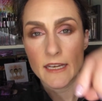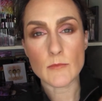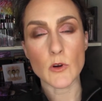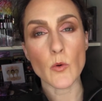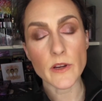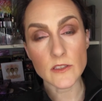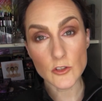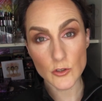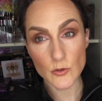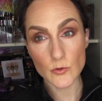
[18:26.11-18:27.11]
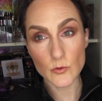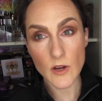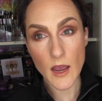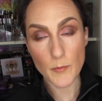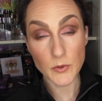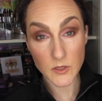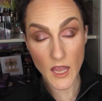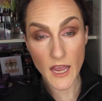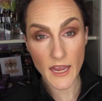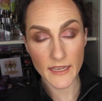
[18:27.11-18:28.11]
and I'm going to
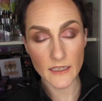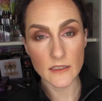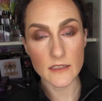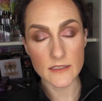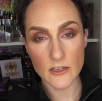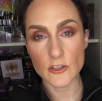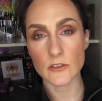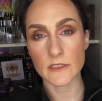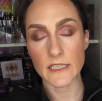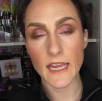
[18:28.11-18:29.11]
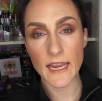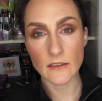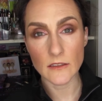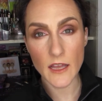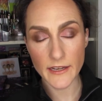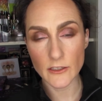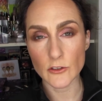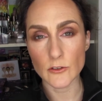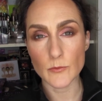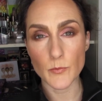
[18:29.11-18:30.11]
apply essentially a
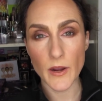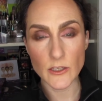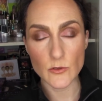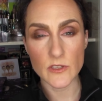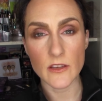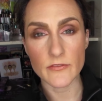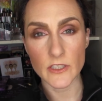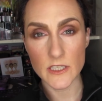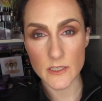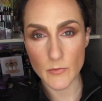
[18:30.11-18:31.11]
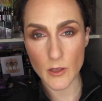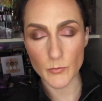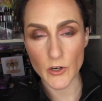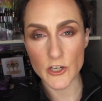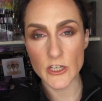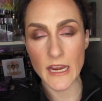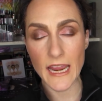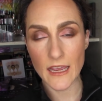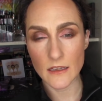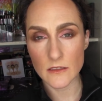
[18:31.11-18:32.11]
liner by using a very small brush
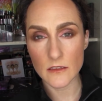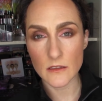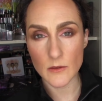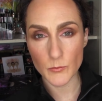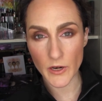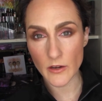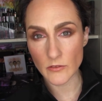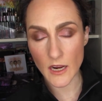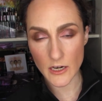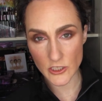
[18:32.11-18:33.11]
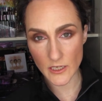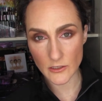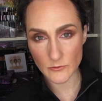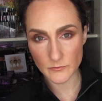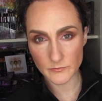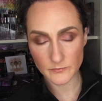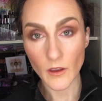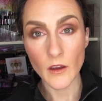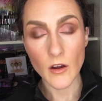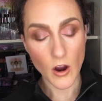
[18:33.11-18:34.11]
and the brown eyeshadow.
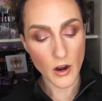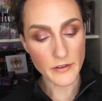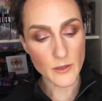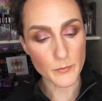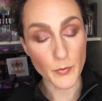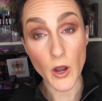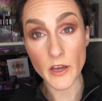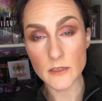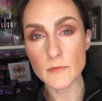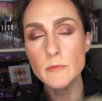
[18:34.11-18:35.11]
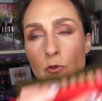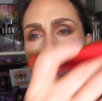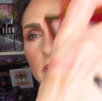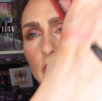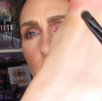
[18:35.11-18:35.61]
On the bottom, I'm going to